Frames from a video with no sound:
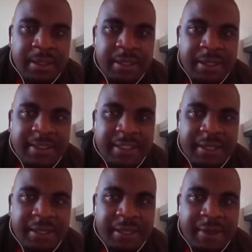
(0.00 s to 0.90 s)
is,
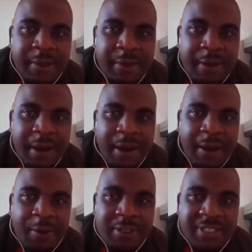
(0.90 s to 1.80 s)

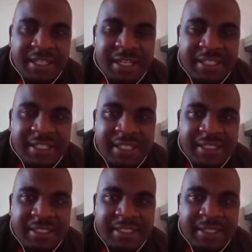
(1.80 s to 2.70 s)
are constructed
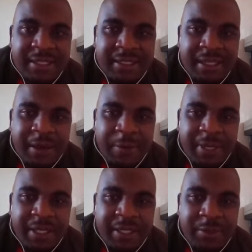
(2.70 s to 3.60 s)
and are
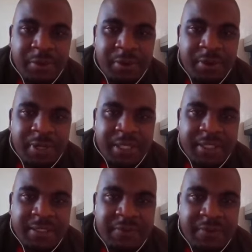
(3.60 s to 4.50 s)
work in
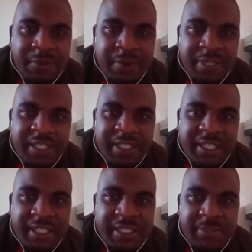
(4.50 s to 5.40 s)
progress for
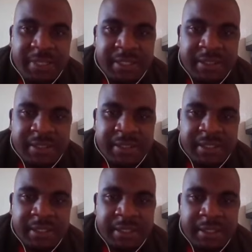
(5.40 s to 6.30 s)
engagements.
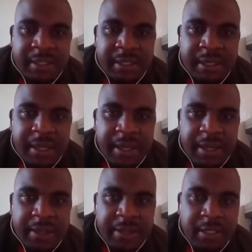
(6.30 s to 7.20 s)

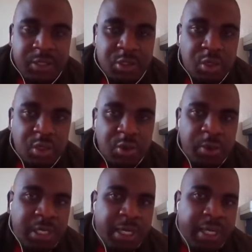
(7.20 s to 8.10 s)
And surely
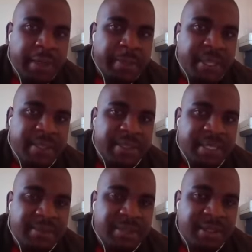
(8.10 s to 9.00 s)
will pen
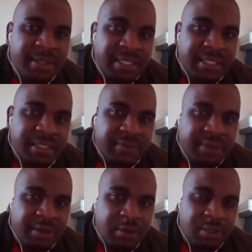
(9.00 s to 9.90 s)
something that is
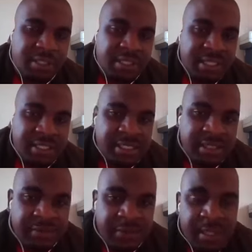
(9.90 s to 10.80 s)
very
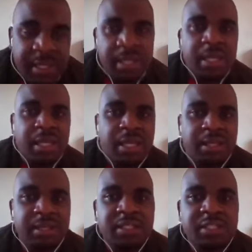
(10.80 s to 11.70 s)
constructive
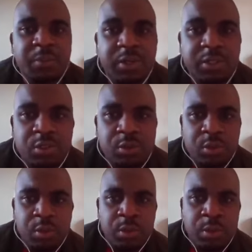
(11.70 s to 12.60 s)
in response
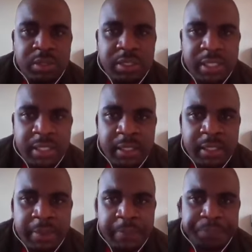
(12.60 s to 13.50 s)
to the